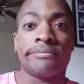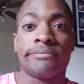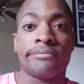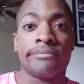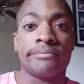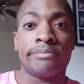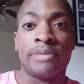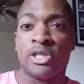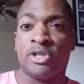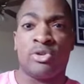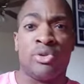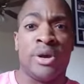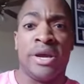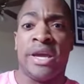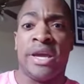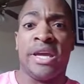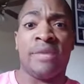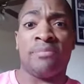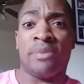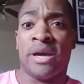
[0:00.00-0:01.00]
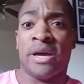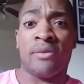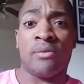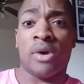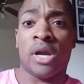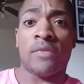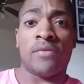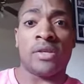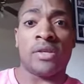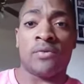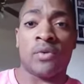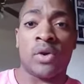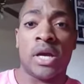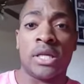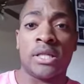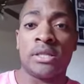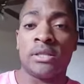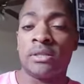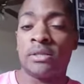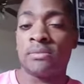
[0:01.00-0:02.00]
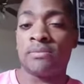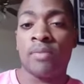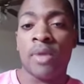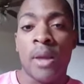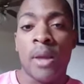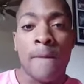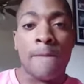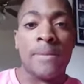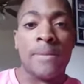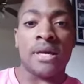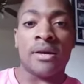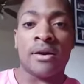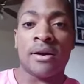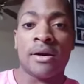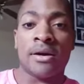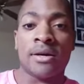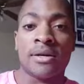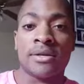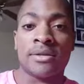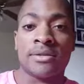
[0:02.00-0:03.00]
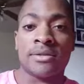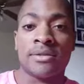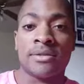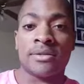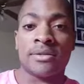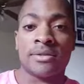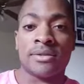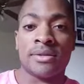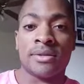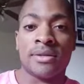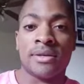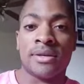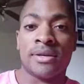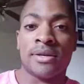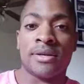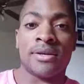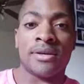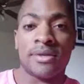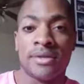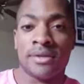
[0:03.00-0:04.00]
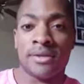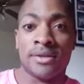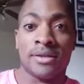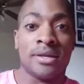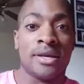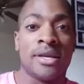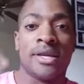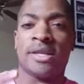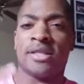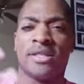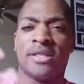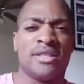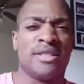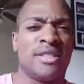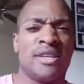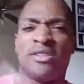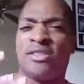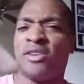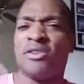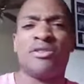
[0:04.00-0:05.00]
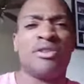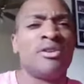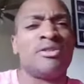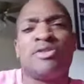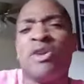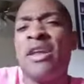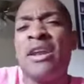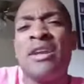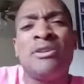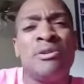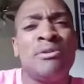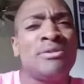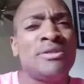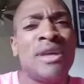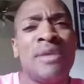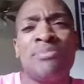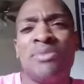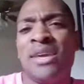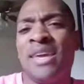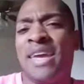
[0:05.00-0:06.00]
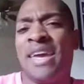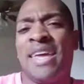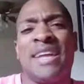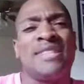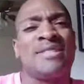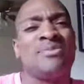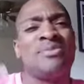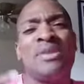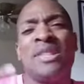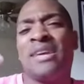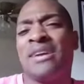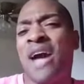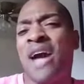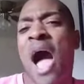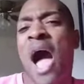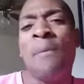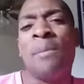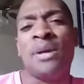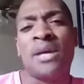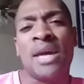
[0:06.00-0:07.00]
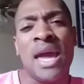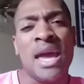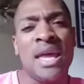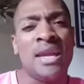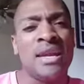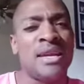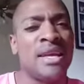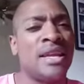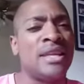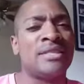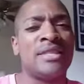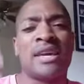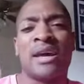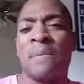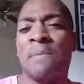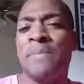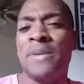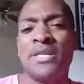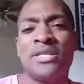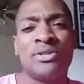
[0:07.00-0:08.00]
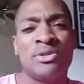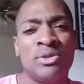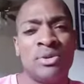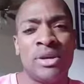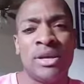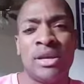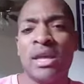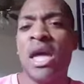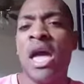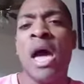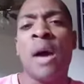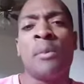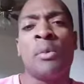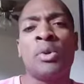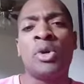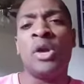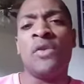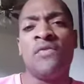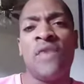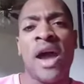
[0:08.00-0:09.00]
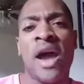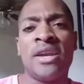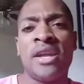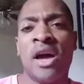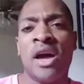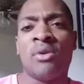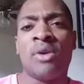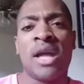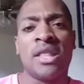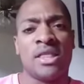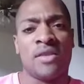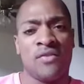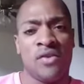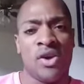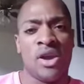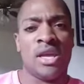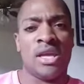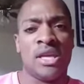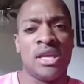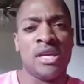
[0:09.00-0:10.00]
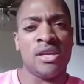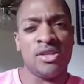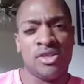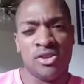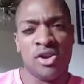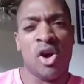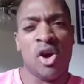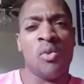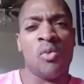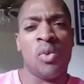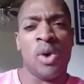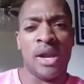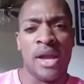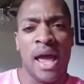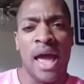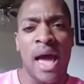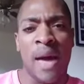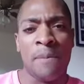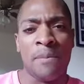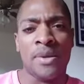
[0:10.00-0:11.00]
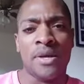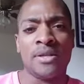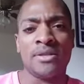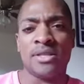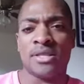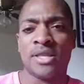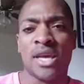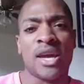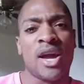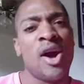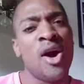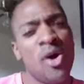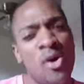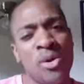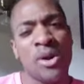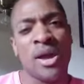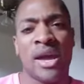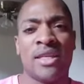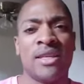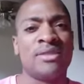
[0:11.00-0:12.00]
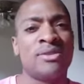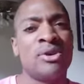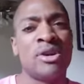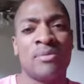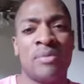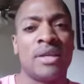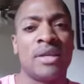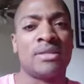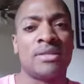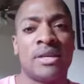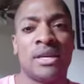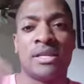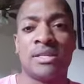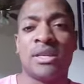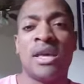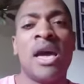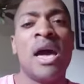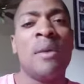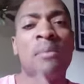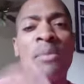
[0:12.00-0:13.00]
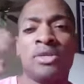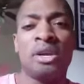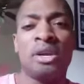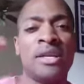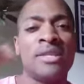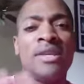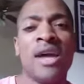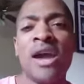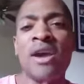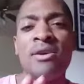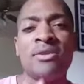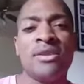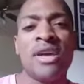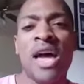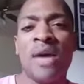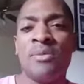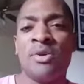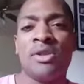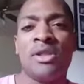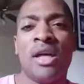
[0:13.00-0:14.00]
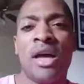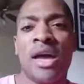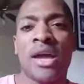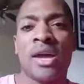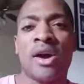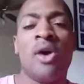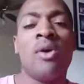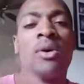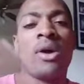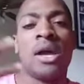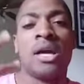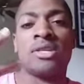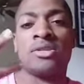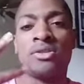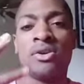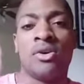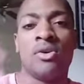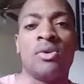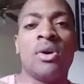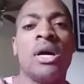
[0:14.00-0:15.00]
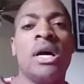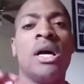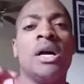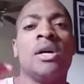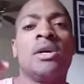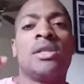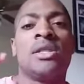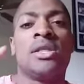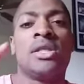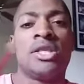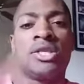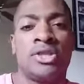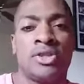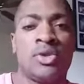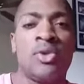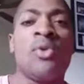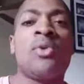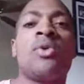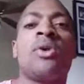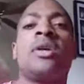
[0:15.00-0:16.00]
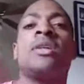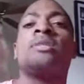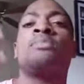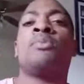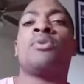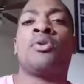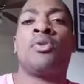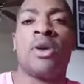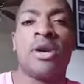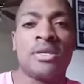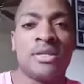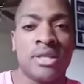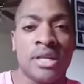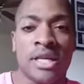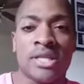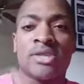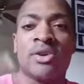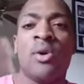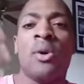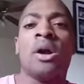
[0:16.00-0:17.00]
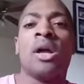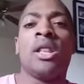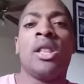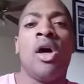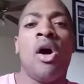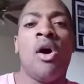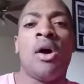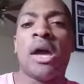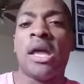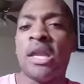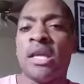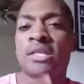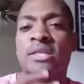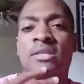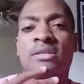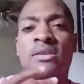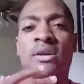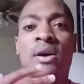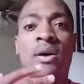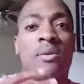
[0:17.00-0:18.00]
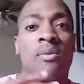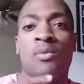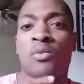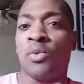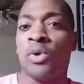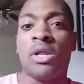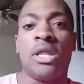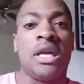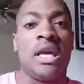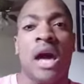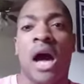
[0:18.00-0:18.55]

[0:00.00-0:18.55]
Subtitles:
betrayed by one of his friends because they're trying to do something and it's really complicated and it's like a mystery. When you find out at the very end, what happens, it's like, oh, okay, it sort of makes sense. But the entire time you're like, okay, so the story is progressing, it's going along, and it's really